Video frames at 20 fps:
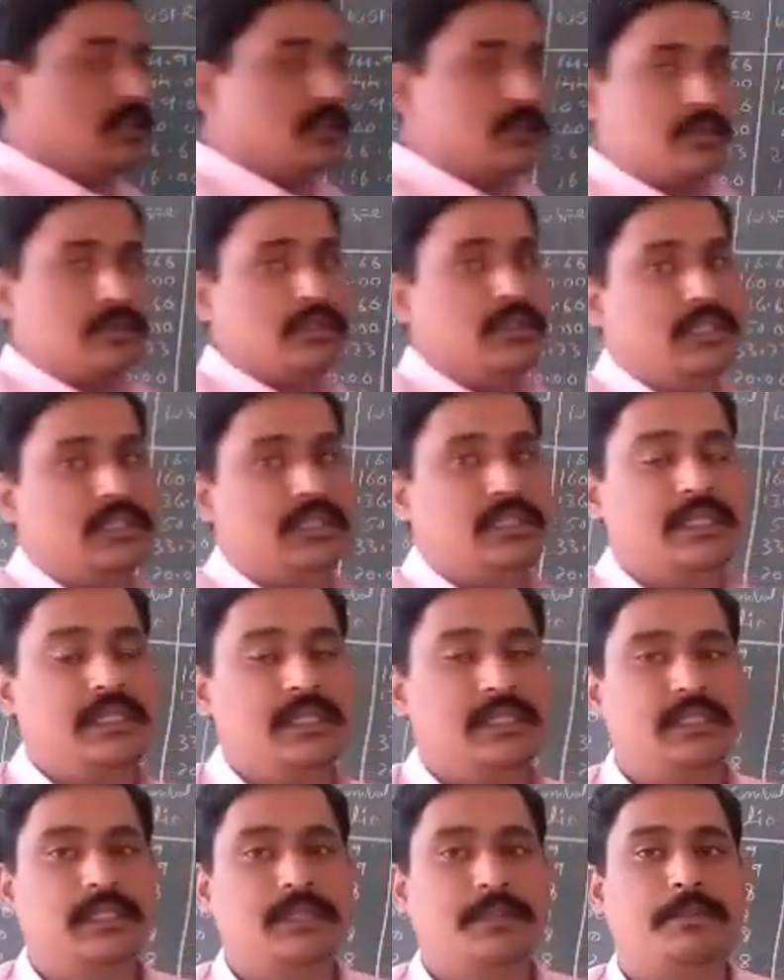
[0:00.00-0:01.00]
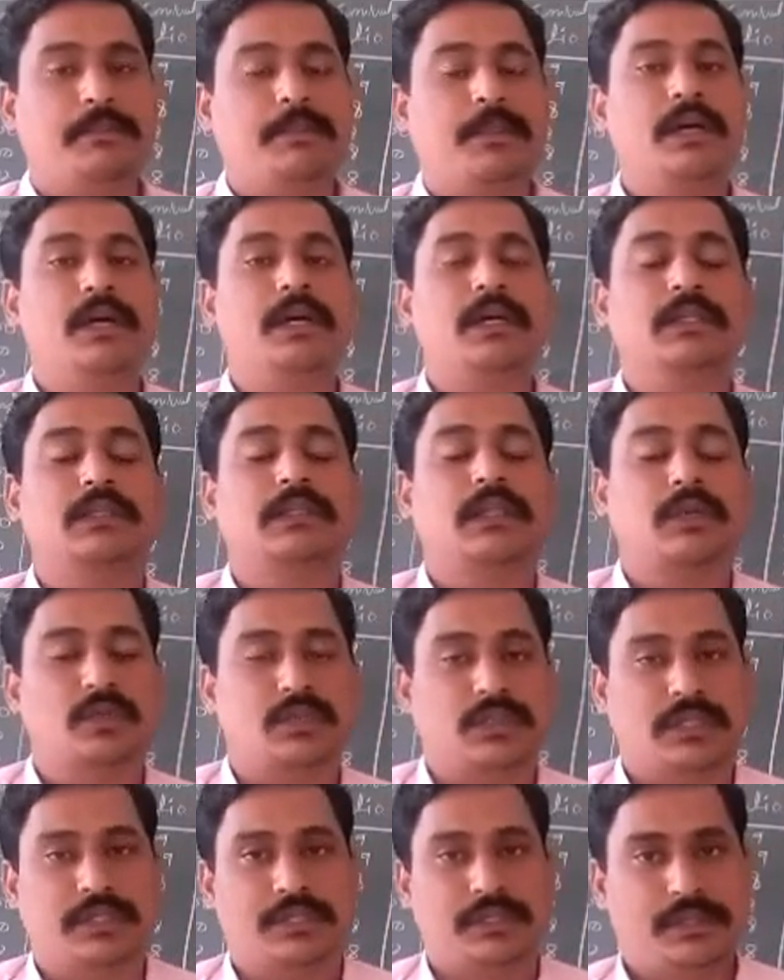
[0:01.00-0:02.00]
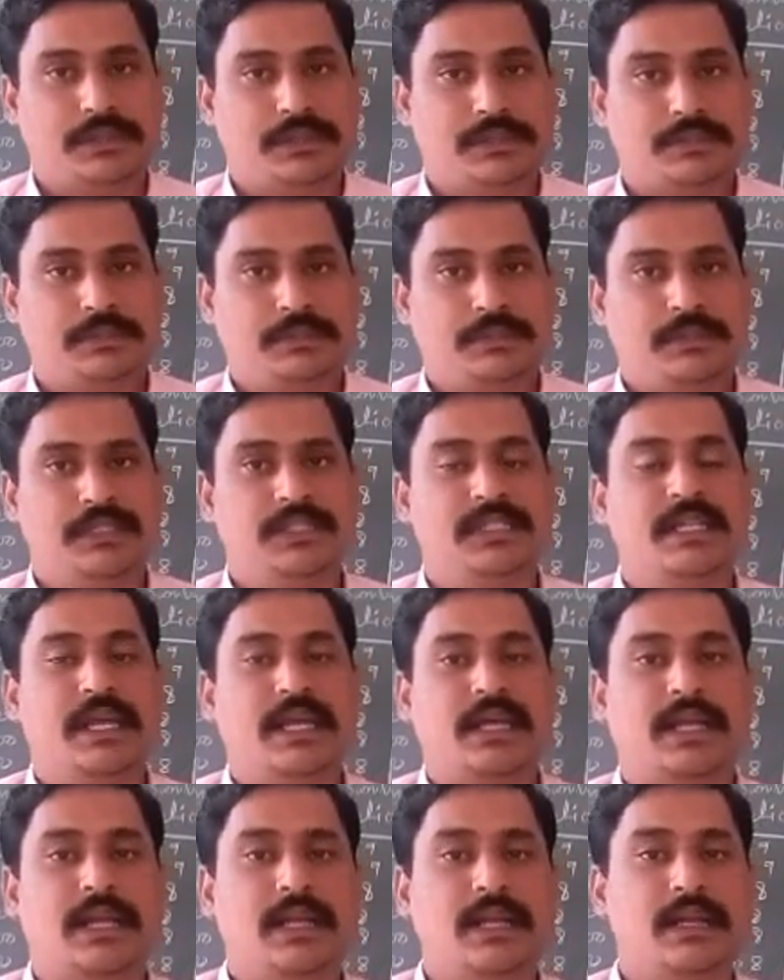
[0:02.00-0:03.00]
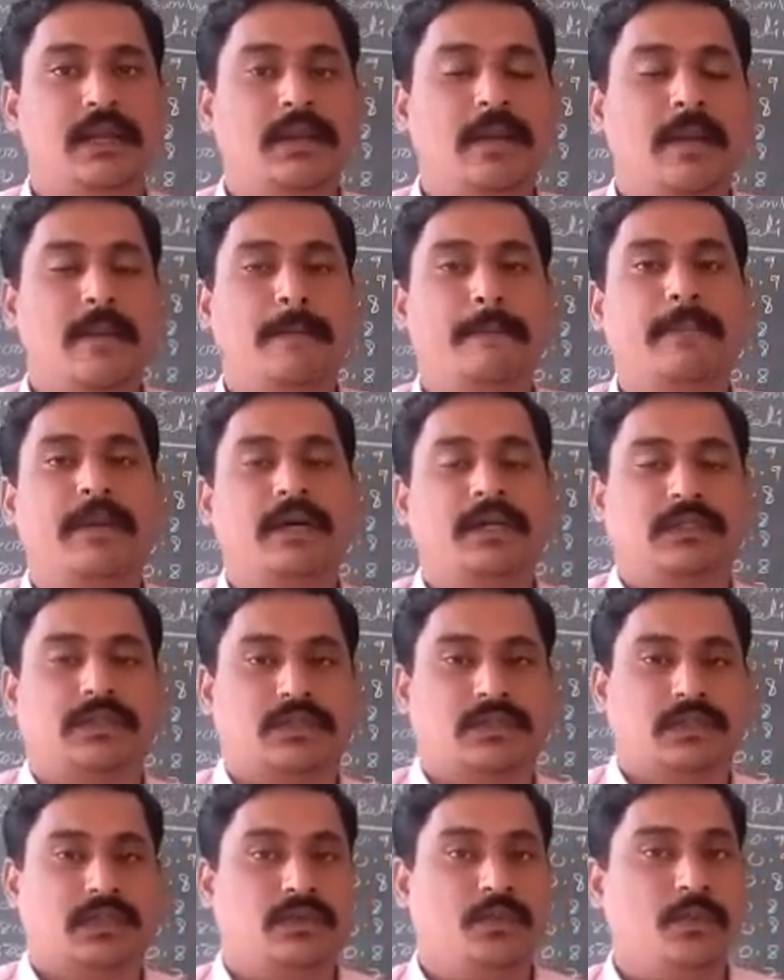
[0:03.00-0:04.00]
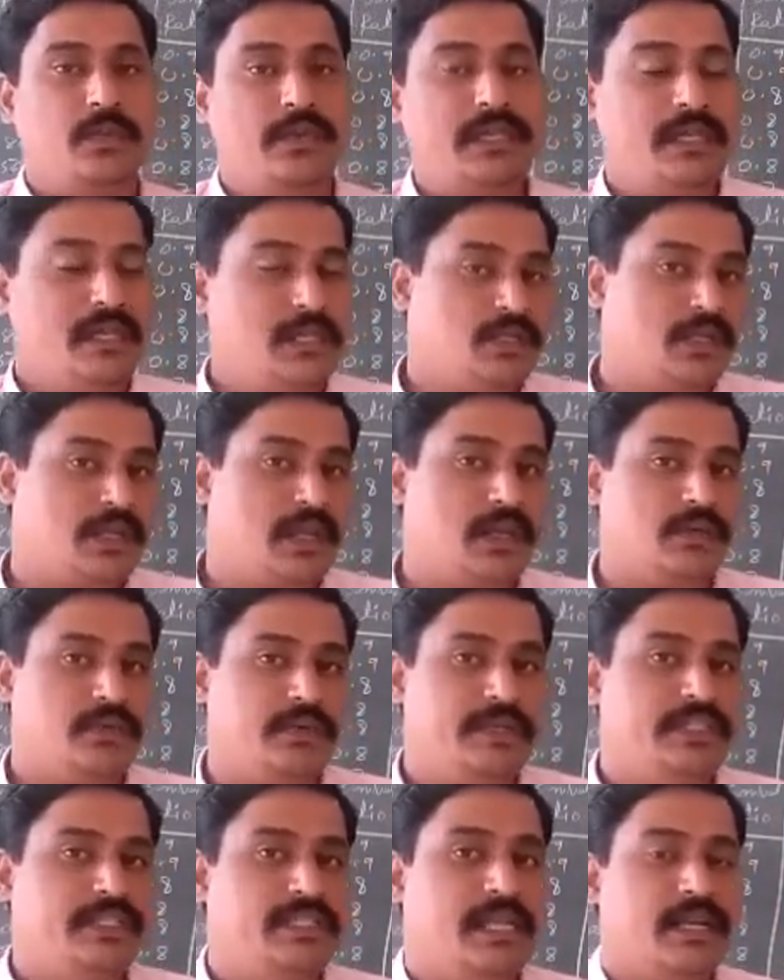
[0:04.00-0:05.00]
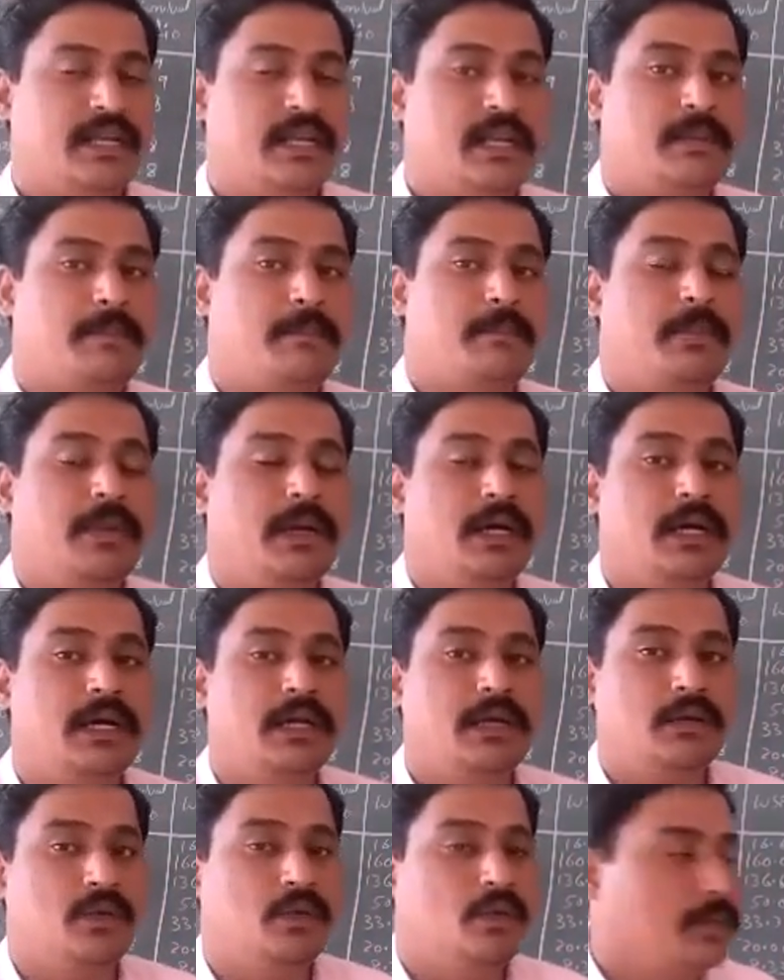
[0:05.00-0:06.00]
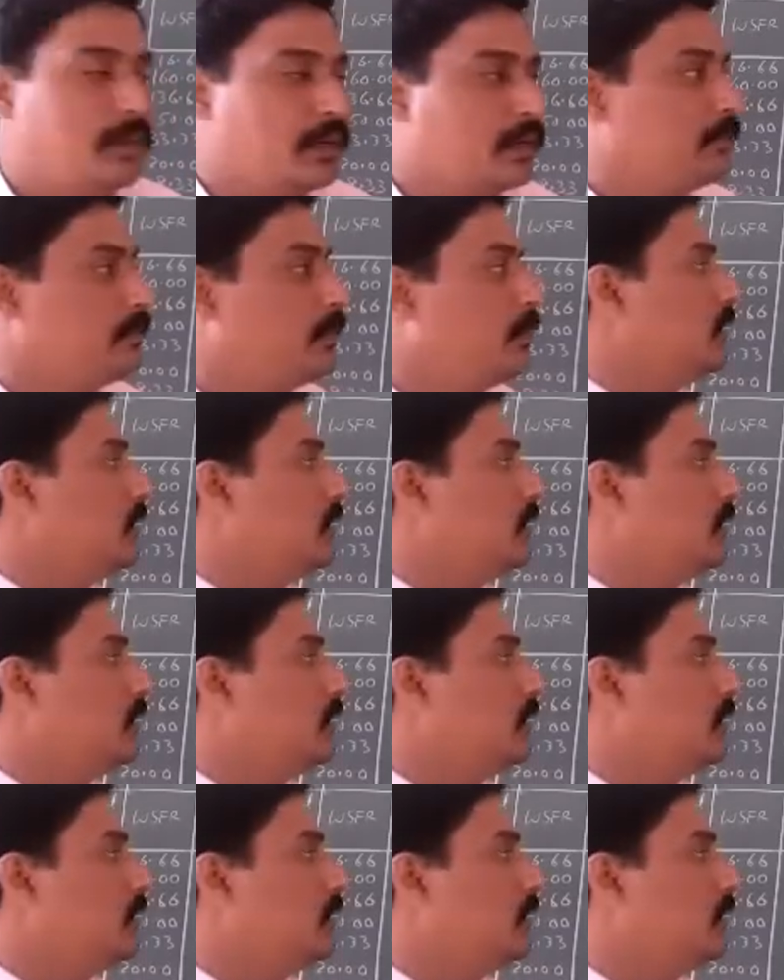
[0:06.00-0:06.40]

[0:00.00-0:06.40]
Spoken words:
So this is per thousand, GRR per thousand. We need to calculate GRR per woman.